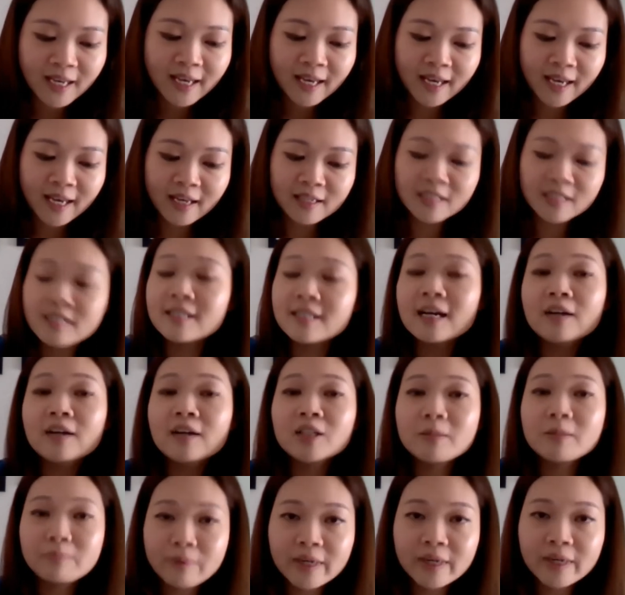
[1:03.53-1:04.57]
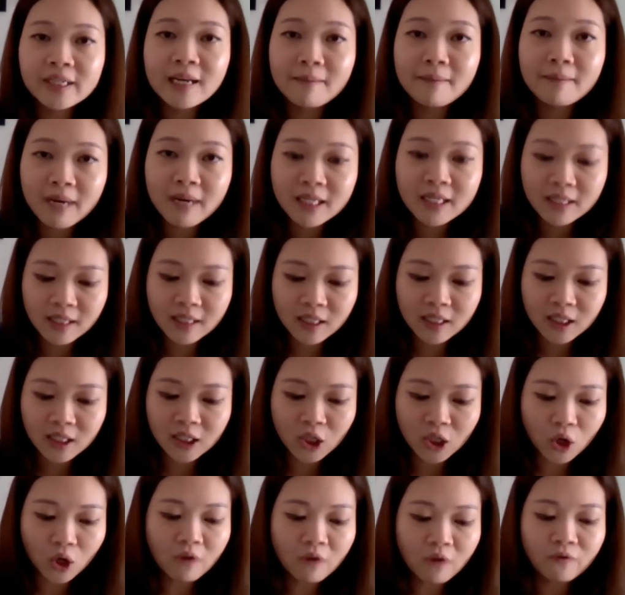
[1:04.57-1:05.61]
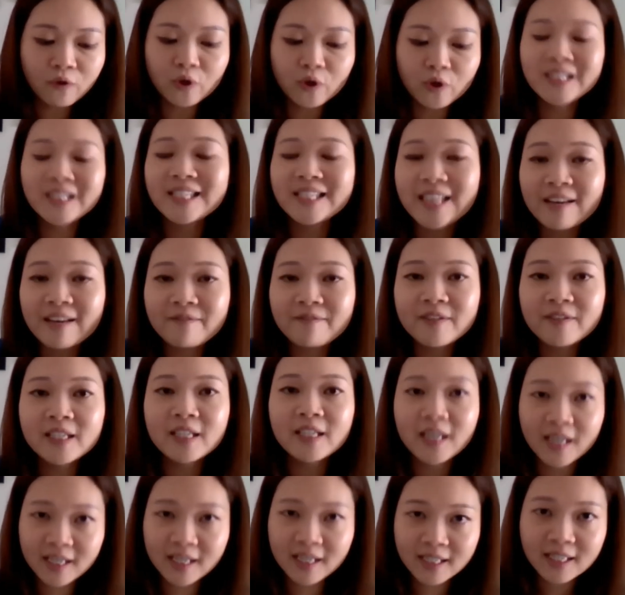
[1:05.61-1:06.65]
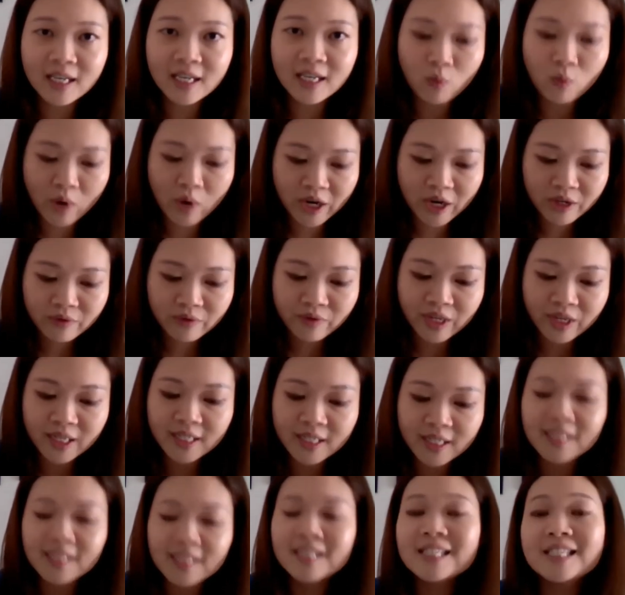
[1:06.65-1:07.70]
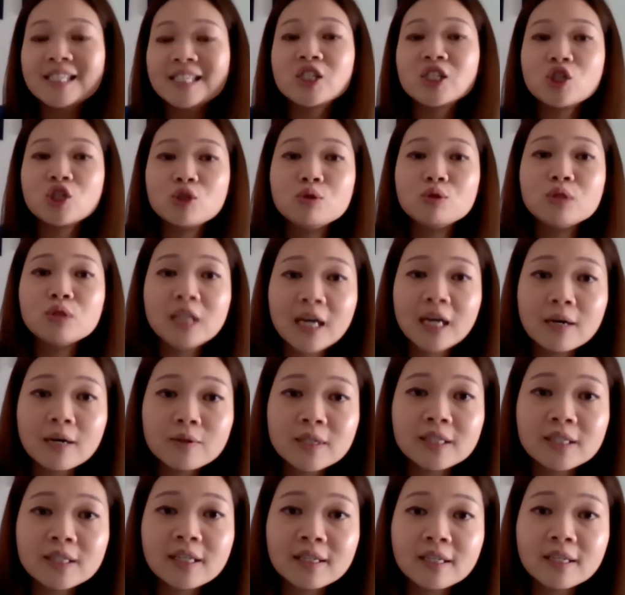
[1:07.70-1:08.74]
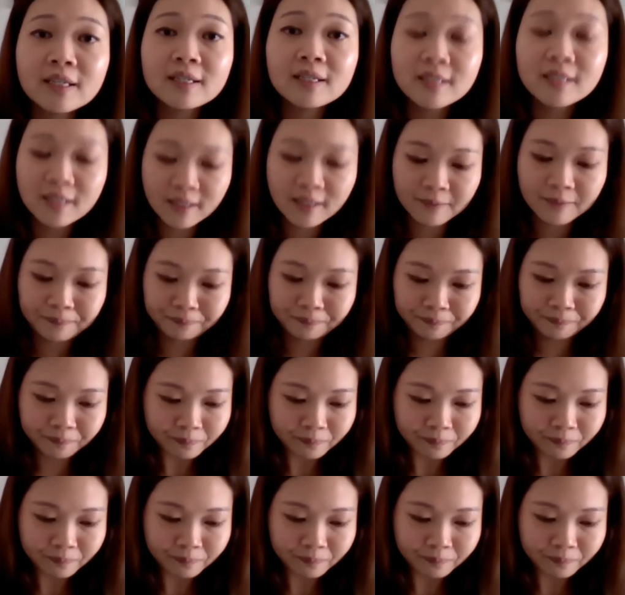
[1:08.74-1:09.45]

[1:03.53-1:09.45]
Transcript: and now the brand ambassador for seven AXA wineries since 2018.